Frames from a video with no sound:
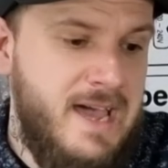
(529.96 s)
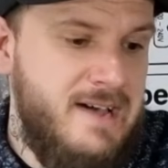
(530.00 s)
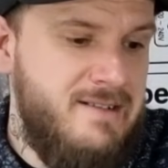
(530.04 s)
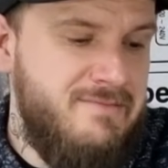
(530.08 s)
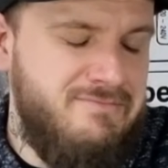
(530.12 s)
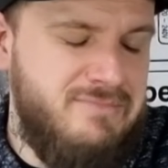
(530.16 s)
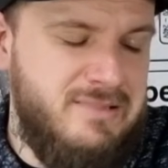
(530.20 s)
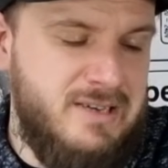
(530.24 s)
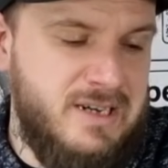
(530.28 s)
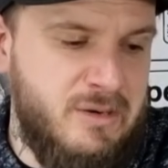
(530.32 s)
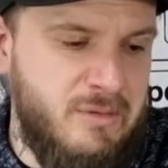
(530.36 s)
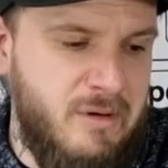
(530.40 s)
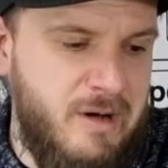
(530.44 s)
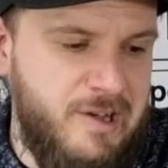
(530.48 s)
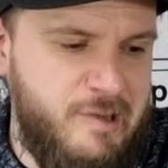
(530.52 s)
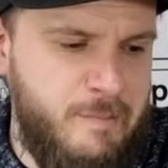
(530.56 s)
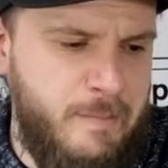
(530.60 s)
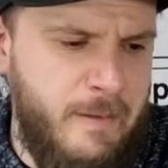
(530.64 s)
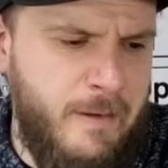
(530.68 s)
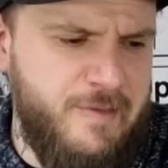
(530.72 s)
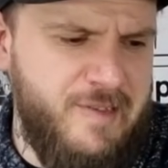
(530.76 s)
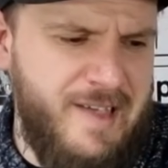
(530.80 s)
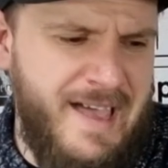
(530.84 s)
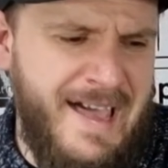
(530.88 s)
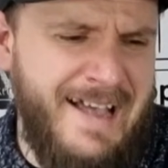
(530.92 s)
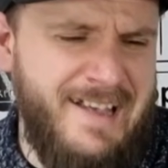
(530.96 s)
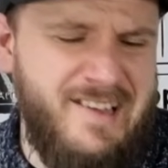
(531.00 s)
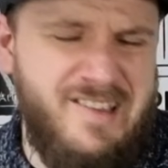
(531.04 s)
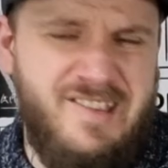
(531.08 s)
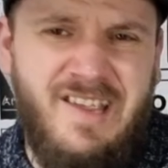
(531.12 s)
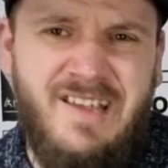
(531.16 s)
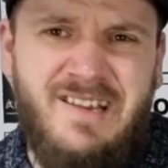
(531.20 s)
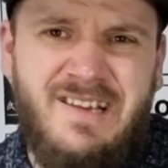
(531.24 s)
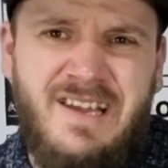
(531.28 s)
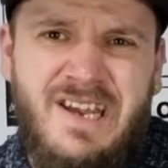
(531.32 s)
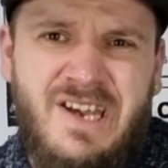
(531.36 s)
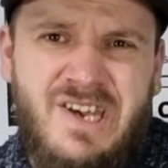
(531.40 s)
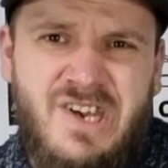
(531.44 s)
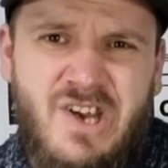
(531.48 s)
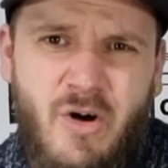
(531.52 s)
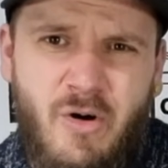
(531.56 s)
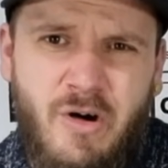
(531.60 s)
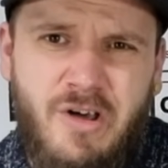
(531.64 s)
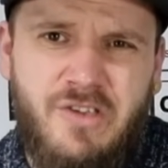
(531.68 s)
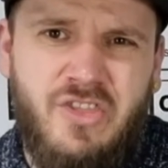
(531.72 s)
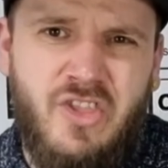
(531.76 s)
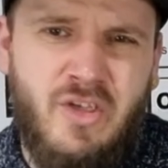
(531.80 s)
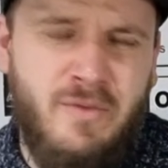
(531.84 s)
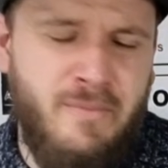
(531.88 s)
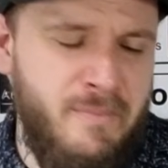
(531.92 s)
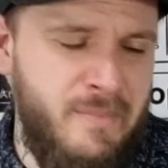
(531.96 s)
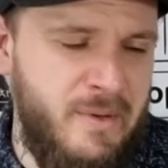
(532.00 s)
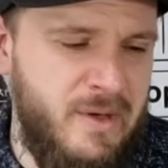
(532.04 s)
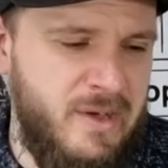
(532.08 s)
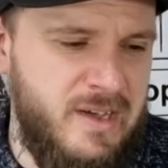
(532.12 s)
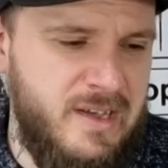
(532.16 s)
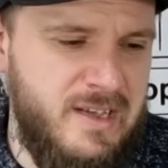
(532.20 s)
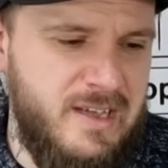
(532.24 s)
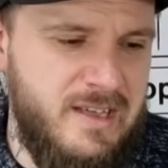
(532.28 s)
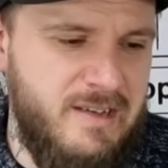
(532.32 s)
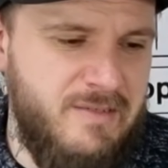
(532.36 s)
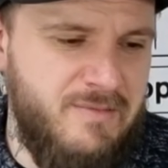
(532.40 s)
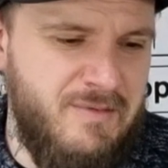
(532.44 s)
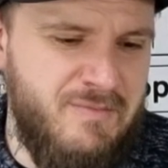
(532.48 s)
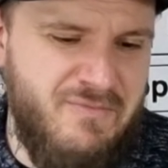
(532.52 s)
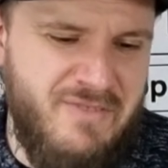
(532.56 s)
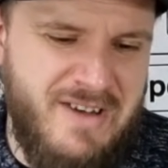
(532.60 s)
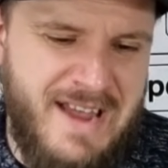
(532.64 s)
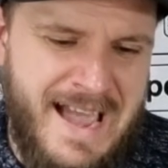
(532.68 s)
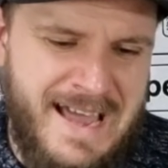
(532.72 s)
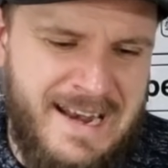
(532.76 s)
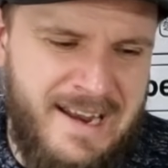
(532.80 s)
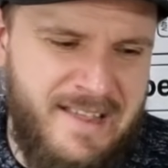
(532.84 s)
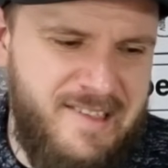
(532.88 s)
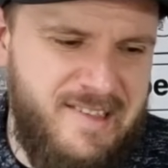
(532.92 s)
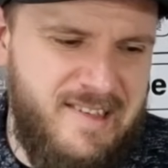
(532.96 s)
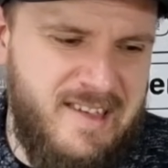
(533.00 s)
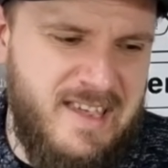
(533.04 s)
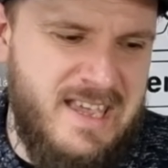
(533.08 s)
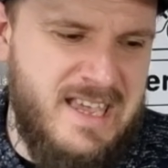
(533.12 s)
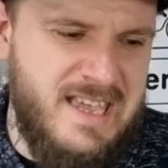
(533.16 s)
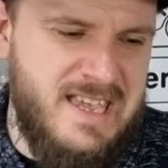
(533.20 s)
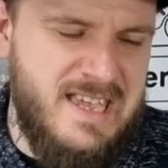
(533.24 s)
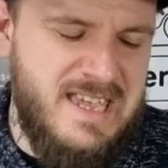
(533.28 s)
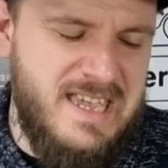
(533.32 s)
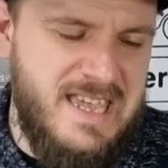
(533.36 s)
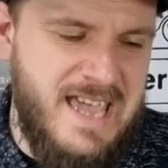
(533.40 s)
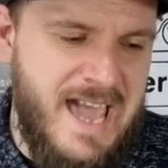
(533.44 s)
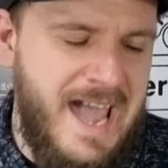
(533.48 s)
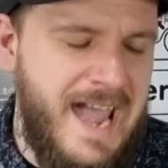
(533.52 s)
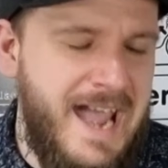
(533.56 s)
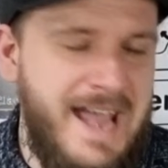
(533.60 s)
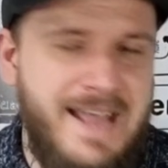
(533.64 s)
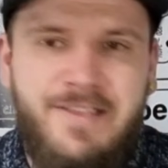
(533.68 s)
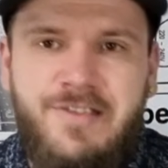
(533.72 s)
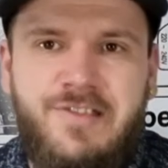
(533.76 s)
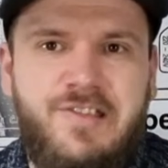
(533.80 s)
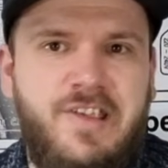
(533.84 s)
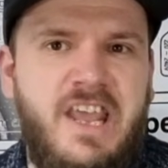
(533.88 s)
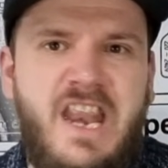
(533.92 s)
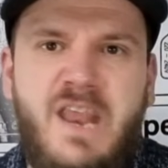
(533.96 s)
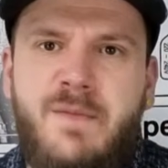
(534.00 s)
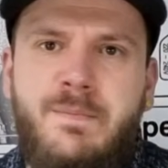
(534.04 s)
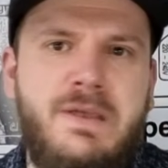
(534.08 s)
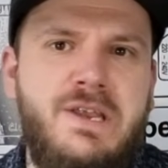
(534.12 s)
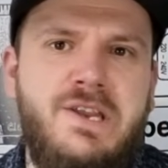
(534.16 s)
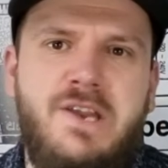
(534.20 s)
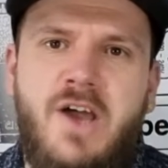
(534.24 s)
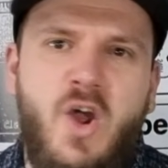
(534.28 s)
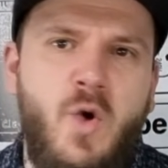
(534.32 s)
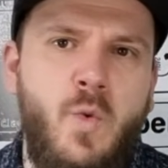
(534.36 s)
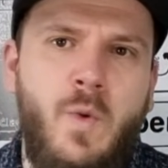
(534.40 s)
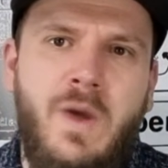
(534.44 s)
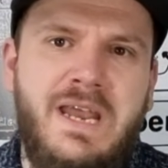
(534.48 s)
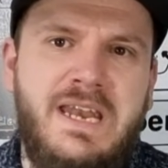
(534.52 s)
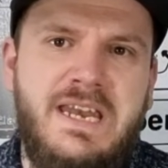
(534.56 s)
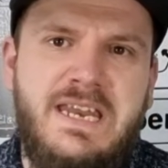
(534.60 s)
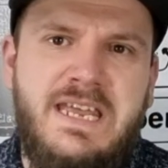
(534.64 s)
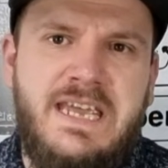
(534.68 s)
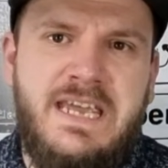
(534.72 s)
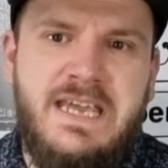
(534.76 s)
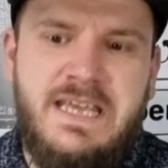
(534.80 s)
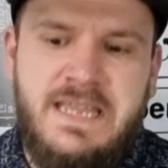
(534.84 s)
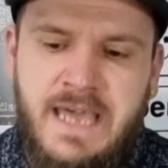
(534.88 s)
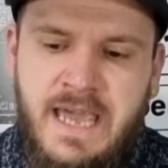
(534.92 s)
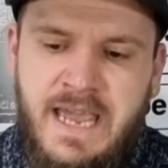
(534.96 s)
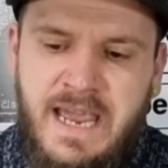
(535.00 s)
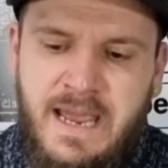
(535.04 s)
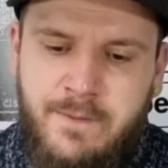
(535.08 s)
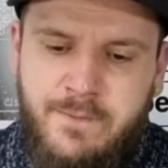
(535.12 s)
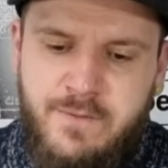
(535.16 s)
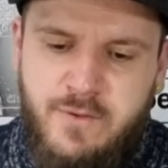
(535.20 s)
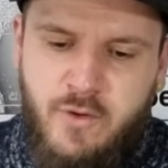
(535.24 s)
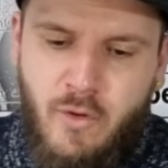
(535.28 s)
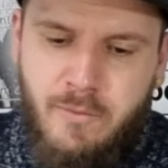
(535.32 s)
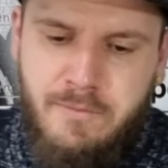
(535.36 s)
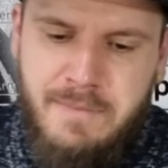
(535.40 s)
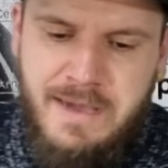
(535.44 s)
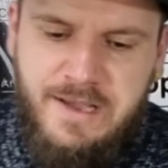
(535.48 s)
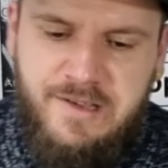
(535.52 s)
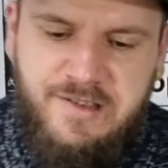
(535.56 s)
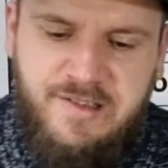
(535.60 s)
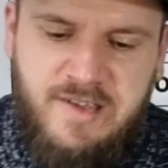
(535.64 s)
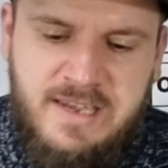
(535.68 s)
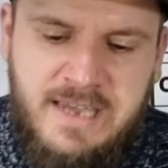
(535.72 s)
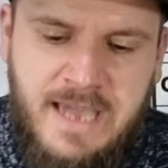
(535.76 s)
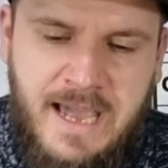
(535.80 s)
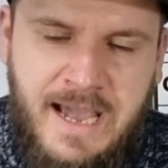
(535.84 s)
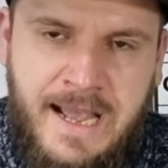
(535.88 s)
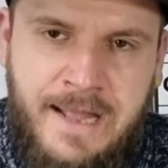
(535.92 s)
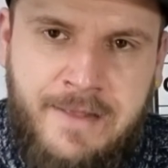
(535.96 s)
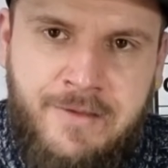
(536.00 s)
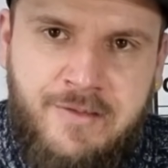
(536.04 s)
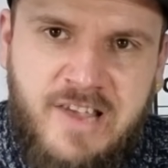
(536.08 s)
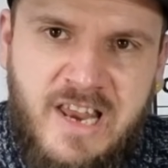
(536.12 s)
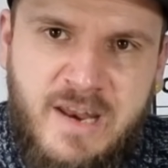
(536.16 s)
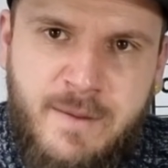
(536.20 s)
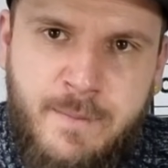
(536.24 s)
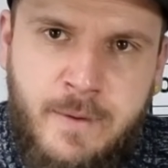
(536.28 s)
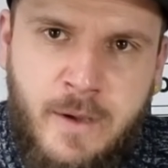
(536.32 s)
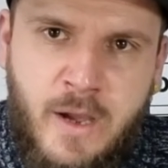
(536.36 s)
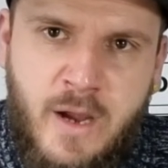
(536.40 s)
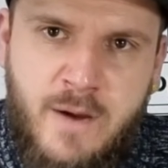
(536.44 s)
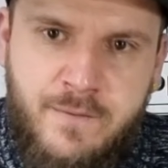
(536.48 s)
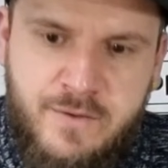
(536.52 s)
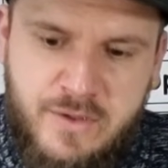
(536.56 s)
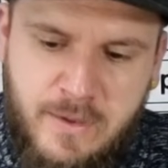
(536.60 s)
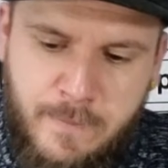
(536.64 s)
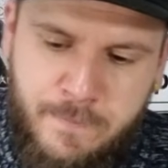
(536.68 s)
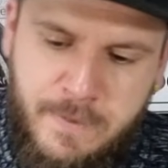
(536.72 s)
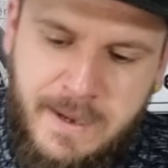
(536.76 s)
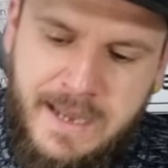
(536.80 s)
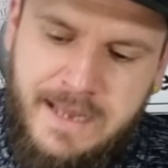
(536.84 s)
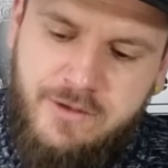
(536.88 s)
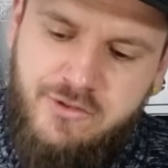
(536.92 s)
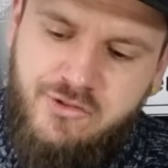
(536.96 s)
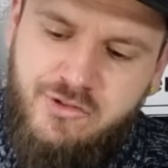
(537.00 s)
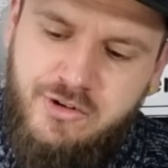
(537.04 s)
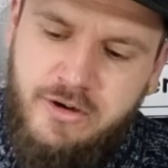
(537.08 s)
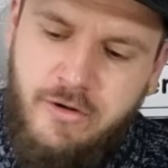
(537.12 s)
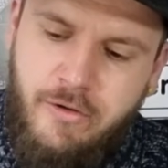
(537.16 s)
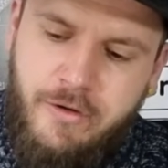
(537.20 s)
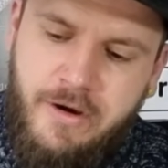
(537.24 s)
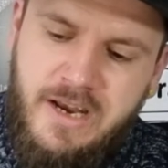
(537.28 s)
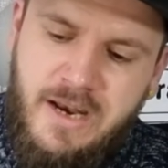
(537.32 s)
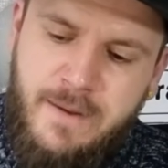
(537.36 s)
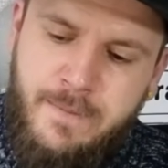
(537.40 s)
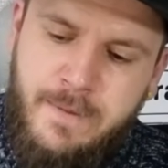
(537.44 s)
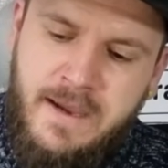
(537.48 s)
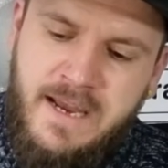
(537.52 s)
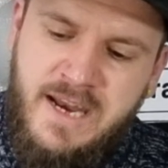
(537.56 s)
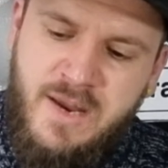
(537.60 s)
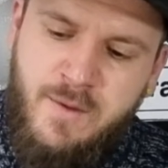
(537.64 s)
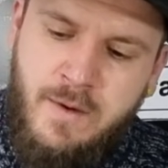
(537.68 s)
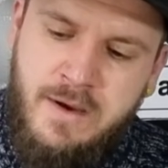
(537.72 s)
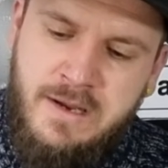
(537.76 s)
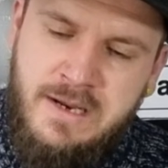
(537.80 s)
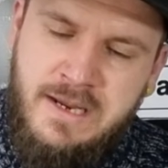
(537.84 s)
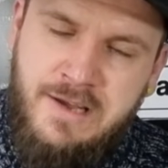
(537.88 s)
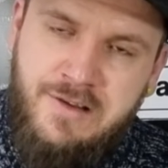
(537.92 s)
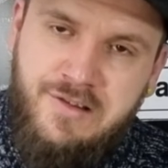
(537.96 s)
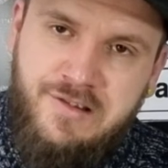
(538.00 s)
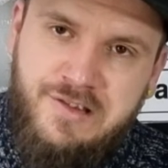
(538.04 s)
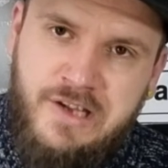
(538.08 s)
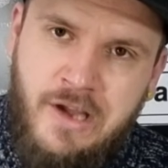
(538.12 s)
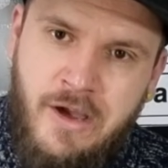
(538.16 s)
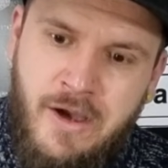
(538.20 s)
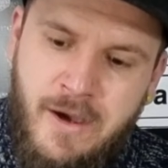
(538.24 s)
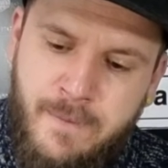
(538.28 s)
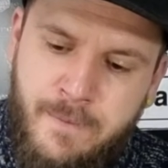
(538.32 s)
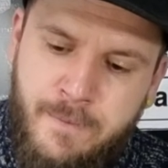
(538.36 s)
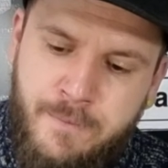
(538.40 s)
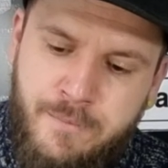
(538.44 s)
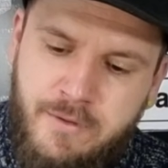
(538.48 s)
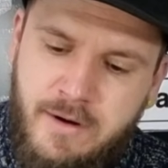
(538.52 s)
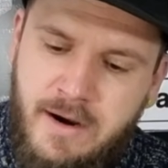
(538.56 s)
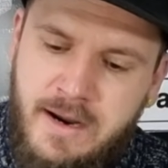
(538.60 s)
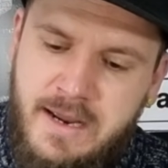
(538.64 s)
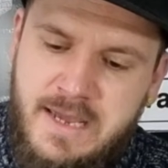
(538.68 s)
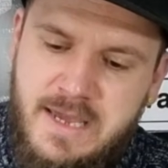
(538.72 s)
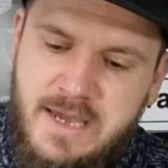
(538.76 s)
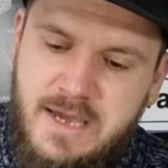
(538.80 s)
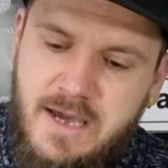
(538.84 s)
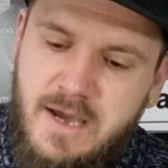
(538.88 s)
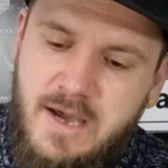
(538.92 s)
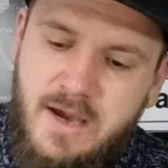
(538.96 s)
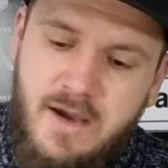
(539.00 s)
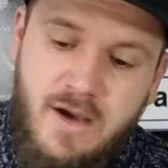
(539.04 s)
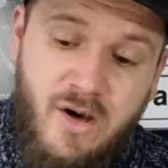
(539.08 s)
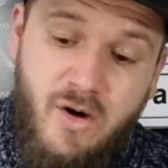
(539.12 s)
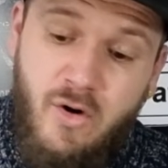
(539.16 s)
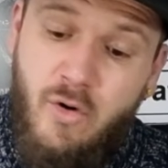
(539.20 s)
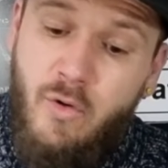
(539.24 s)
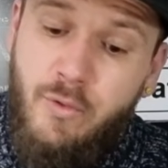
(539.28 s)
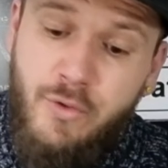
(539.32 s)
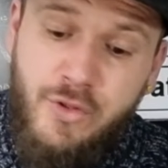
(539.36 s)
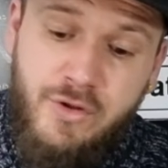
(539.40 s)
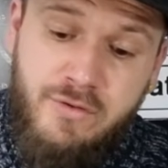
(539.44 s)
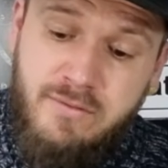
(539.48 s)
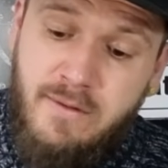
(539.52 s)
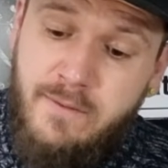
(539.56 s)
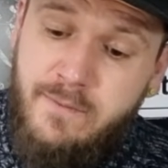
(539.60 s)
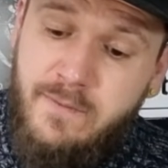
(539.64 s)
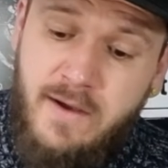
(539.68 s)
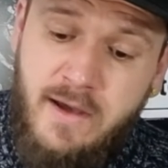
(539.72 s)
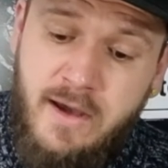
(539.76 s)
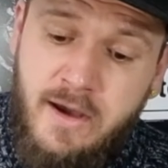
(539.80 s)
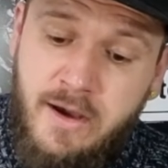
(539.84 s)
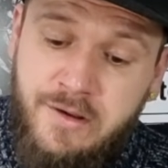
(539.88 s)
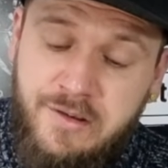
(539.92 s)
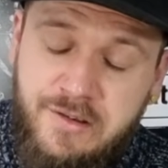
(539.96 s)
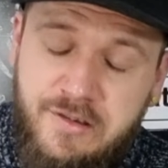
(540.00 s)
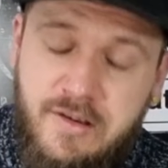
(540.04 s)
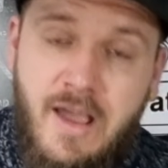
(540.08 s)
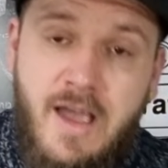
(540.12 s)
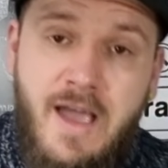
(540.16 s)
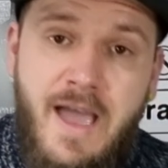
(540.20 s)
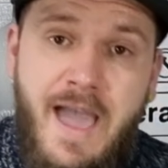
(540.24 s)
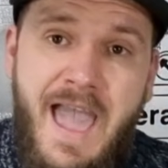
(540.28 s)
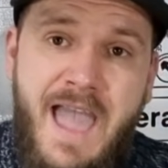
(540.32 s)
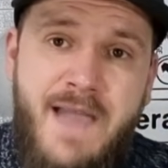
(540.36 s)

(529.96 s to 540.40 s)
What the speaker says: well, I suppose accidentally knock them, but in reality your hand's going to be nowhere near there. If you're mixing, your hand's going to be over the pitch, you're not going to be anywhere near start and brake, or the reverse.